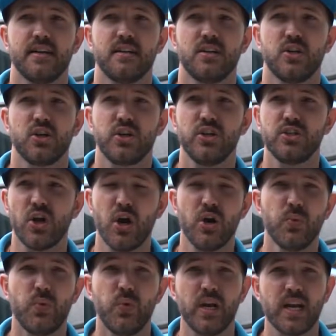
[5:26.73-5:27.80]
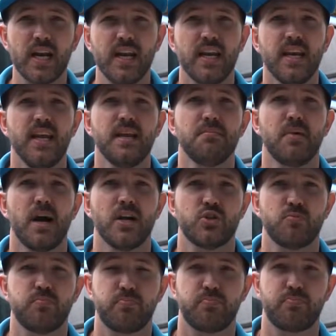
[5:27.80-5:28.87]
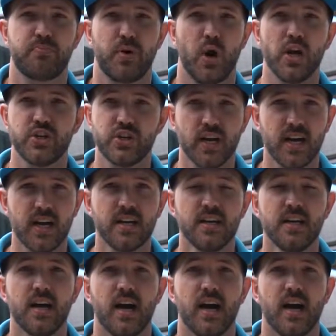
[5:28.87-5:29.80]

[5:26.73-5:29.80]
look, you don't really need much pressure.